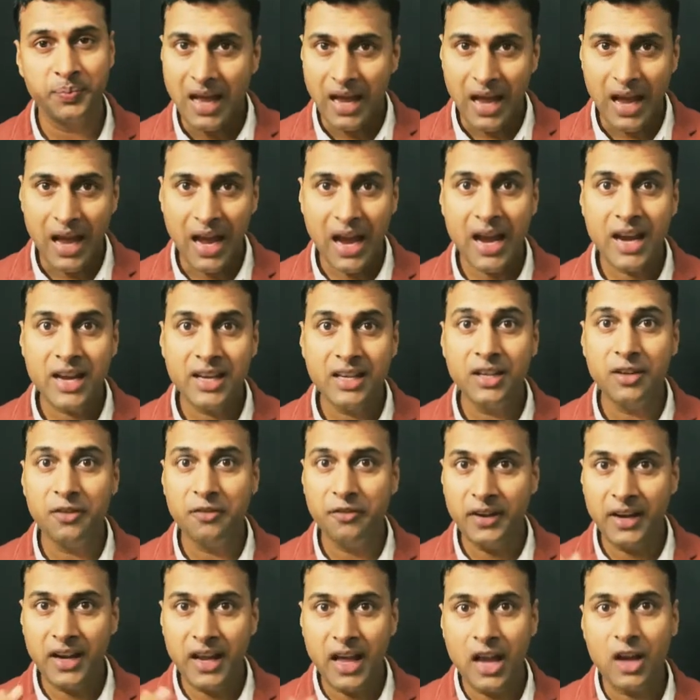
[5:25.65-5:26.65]
And
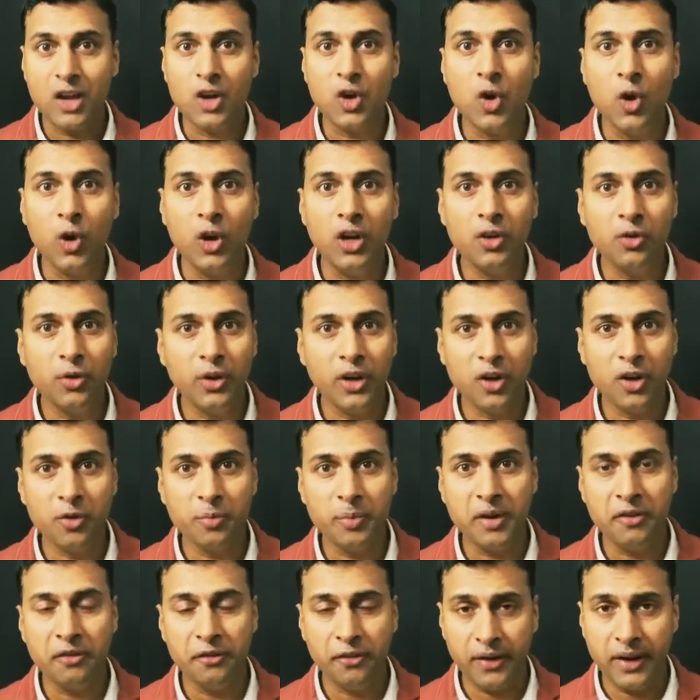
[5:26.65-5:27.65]
when I called one of
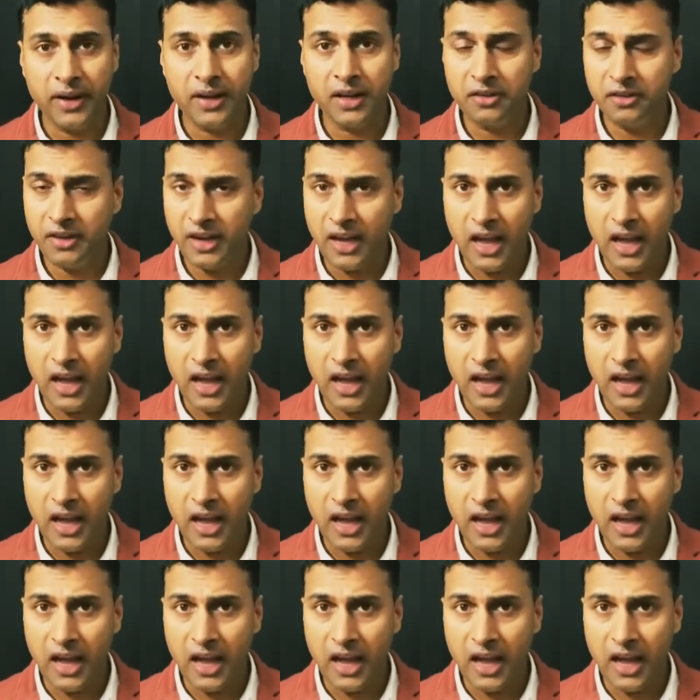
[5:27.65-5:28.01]
my friend and I